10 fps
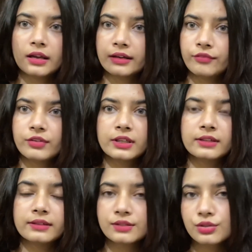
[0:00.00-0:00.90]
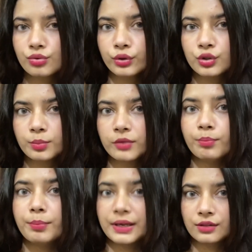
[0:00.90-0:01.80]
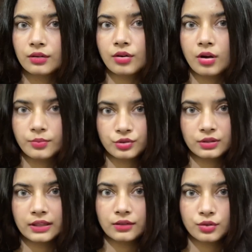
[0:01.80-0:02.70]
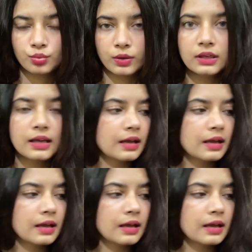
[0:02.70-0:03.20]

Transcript: definitely this is going to be better option than this one.